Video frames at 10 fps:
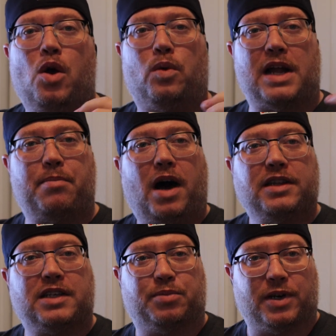when I
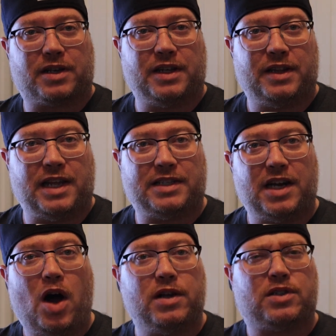bought this book, they
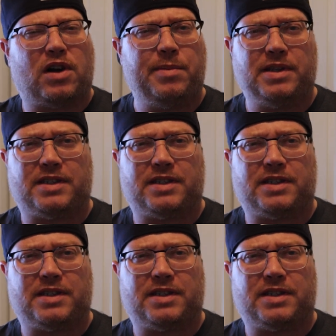said, oh, it's already been